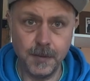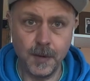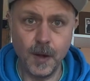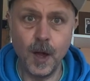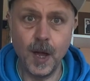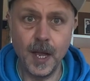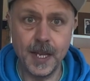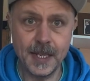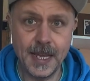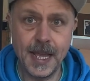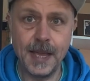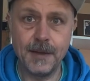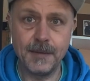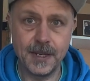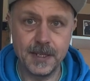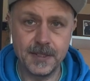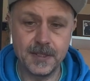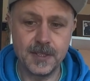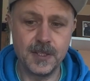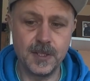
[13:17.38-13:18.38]
fly
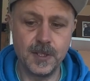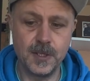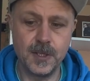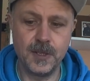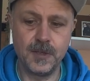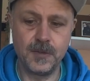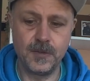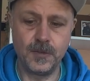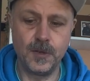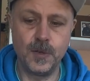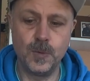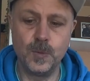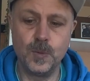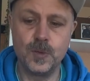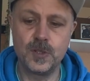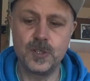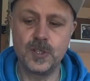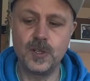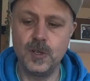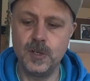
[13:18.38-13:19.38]
down through the
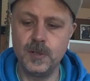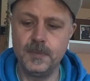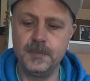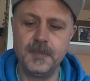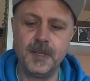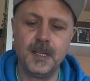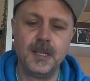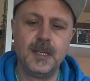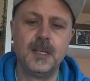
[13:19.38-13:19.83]
water column.